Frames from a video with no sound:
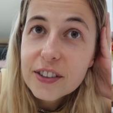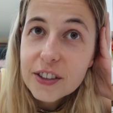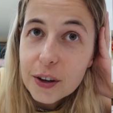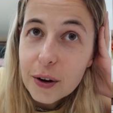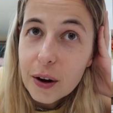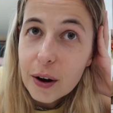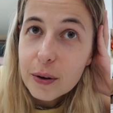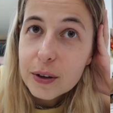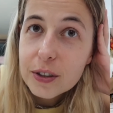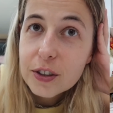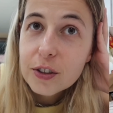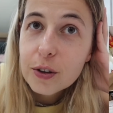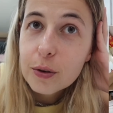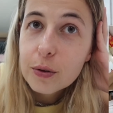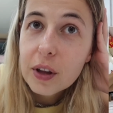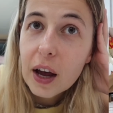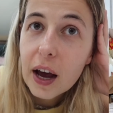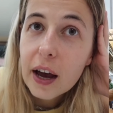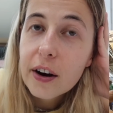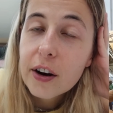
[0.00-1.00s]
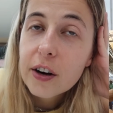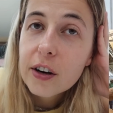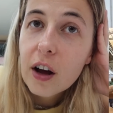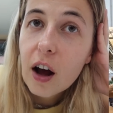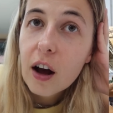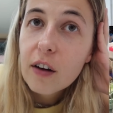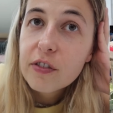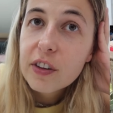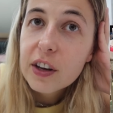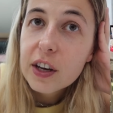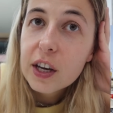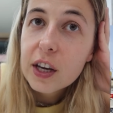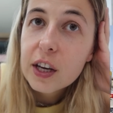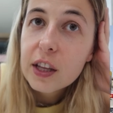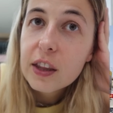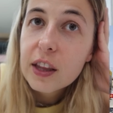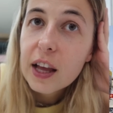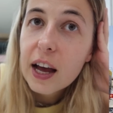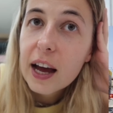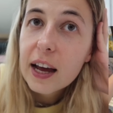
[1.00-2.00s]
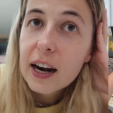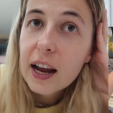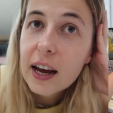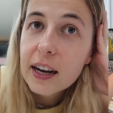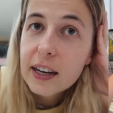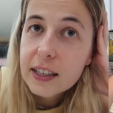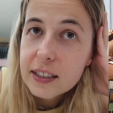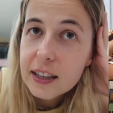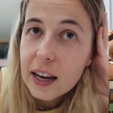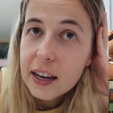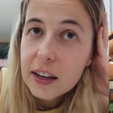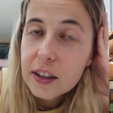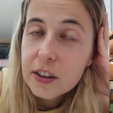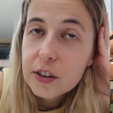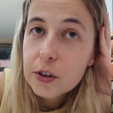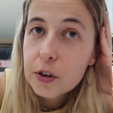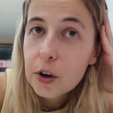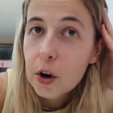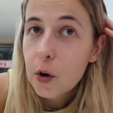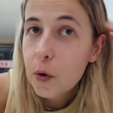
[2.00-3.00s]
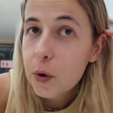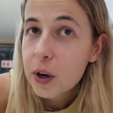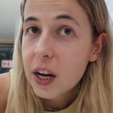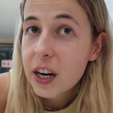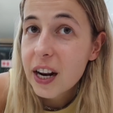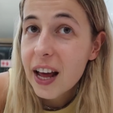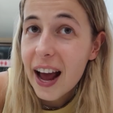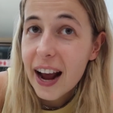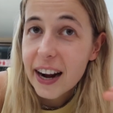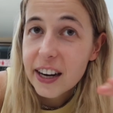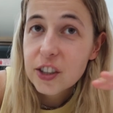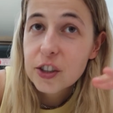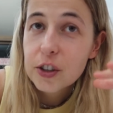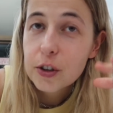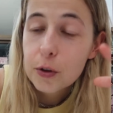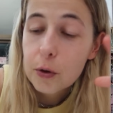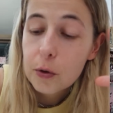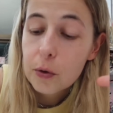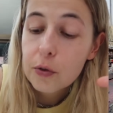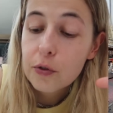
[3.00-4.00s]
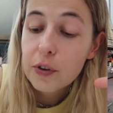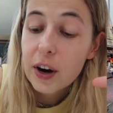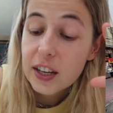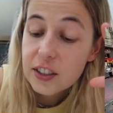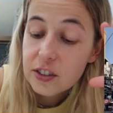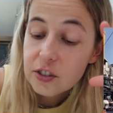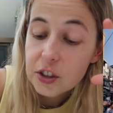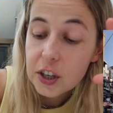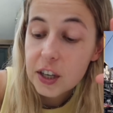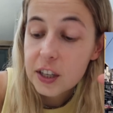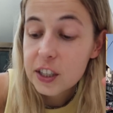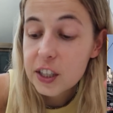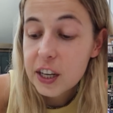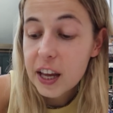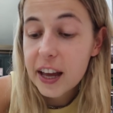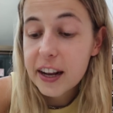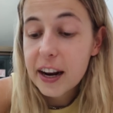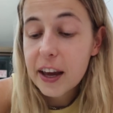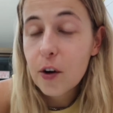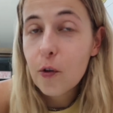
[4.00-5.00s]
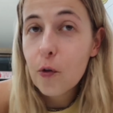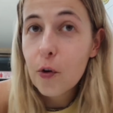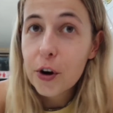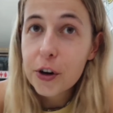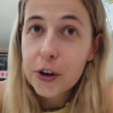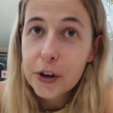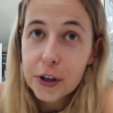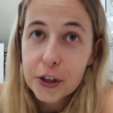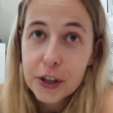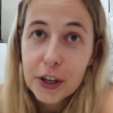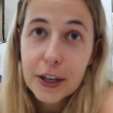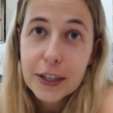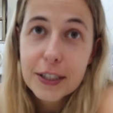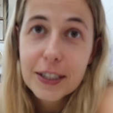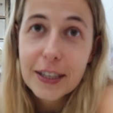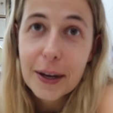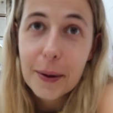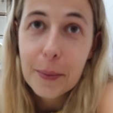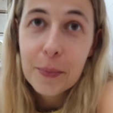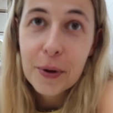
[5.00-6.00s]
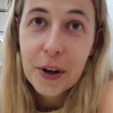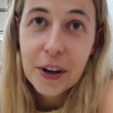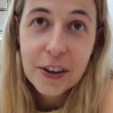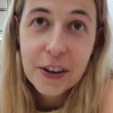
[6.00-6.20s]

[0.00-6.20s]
So I was so tired of the heat that I decided to go in an actual restaurant and I ordered some